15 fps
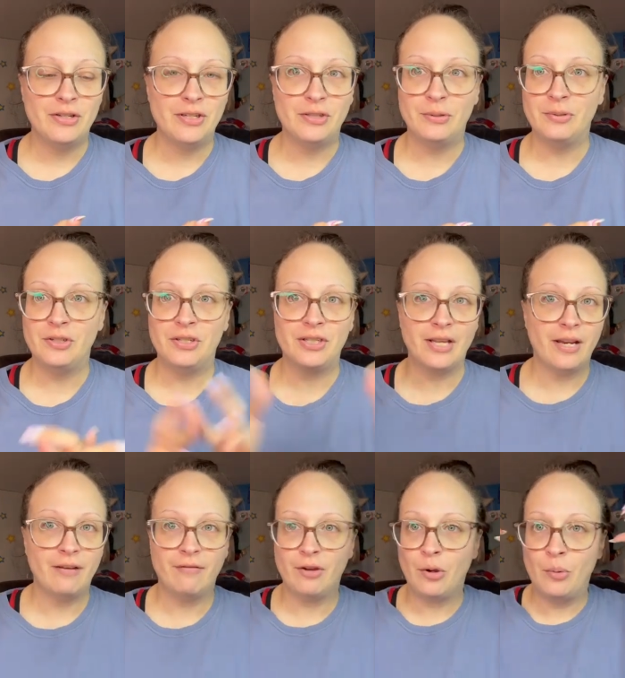This is just kind
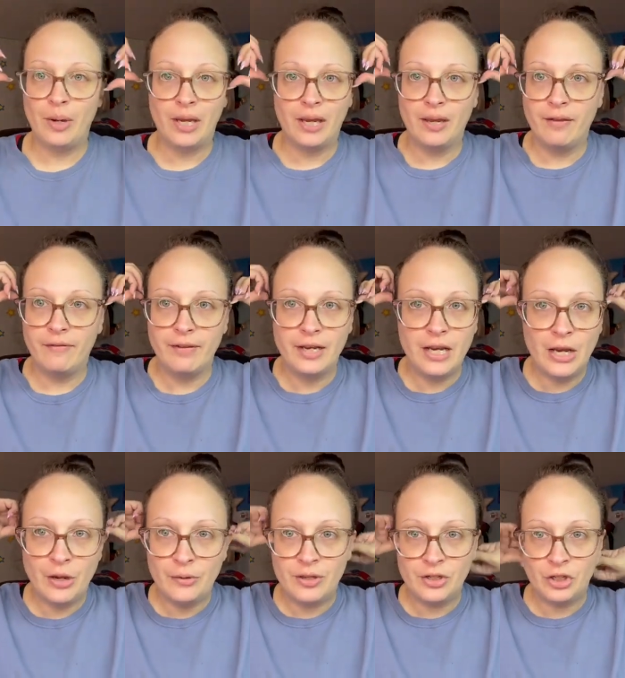of a quick
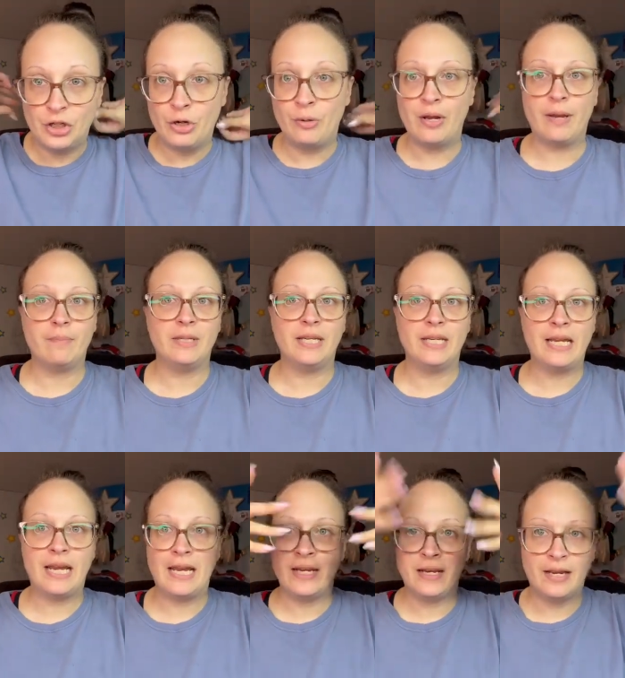video that showed up
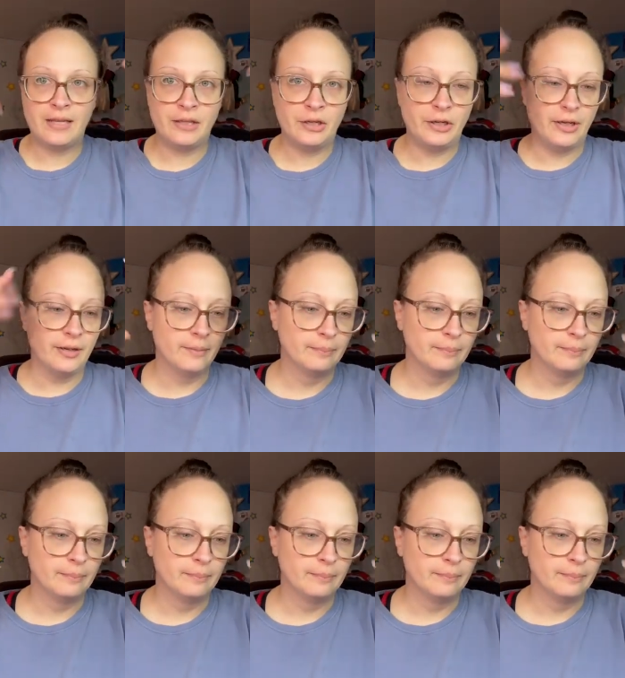today and I look